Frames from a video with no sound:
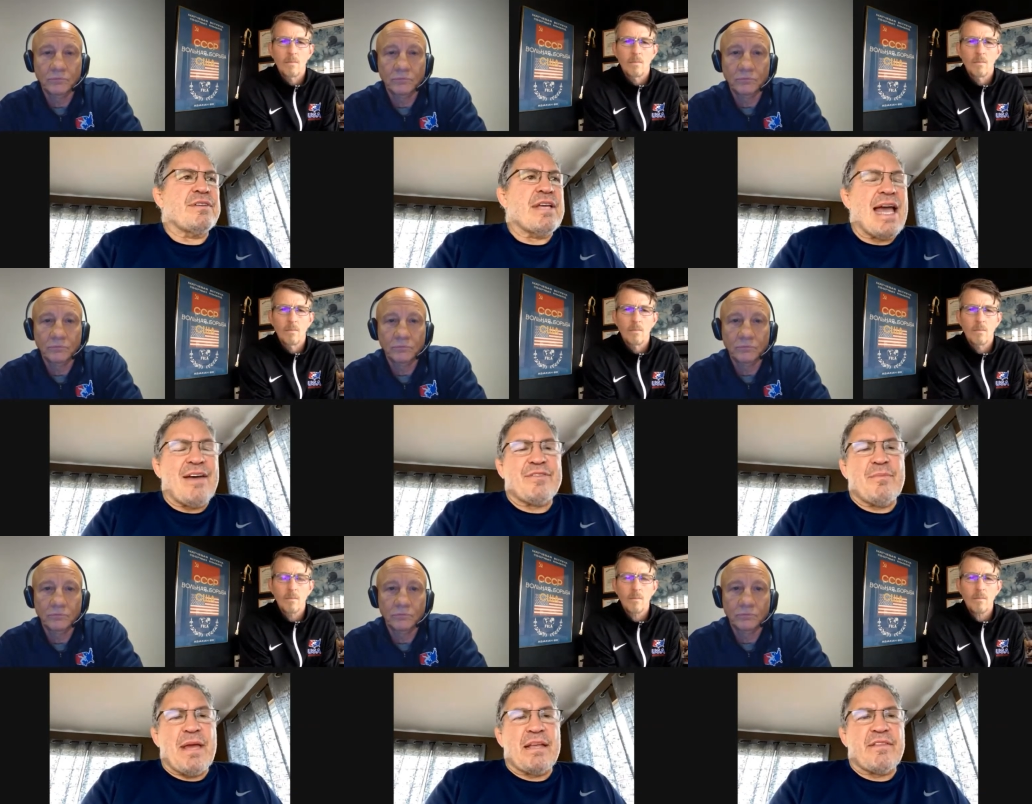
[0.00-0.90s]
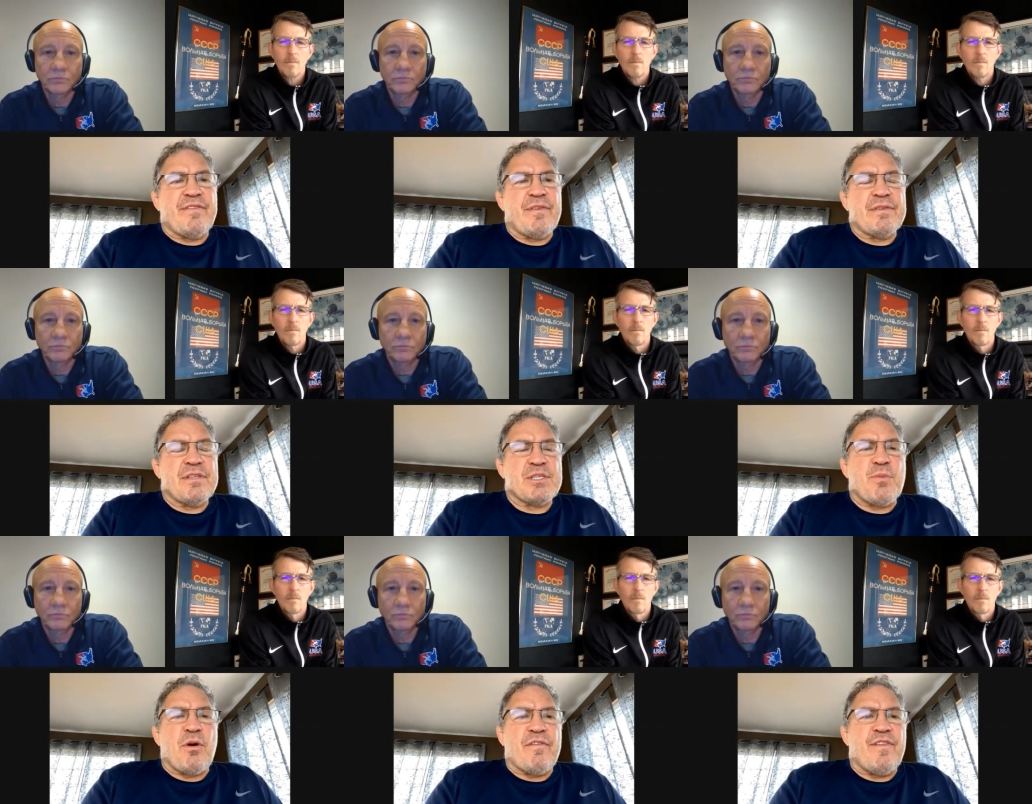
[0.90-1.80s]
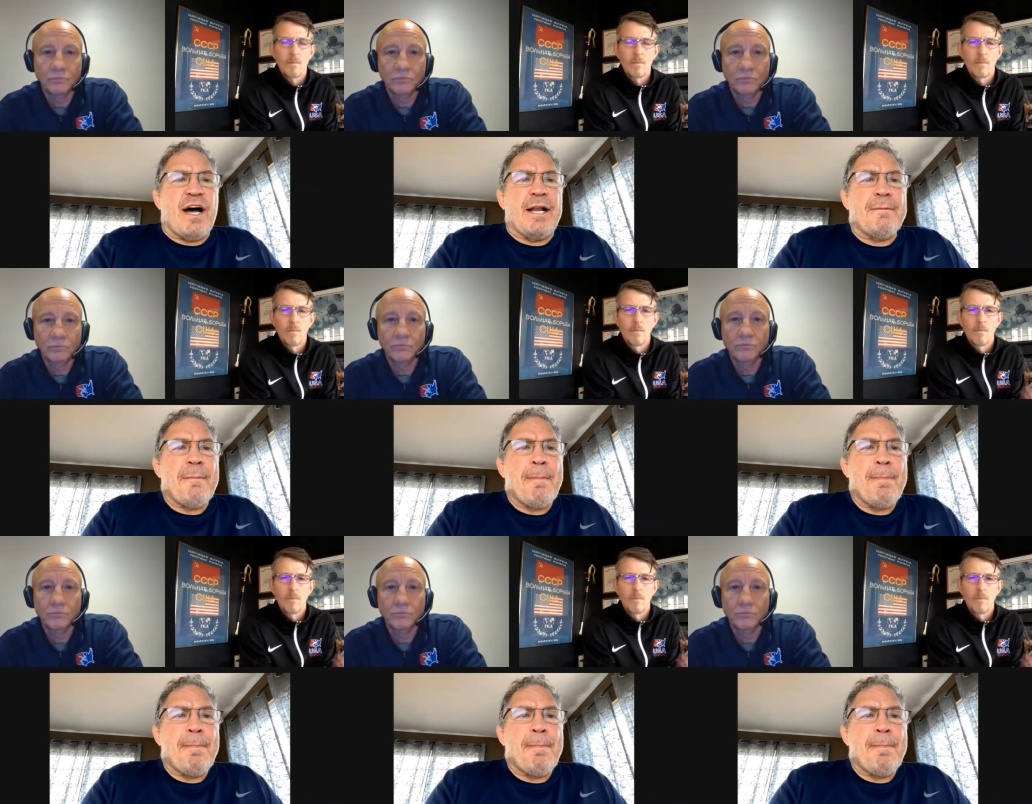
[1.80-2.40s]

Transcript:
Speaker 1: you have to make the, the sport fun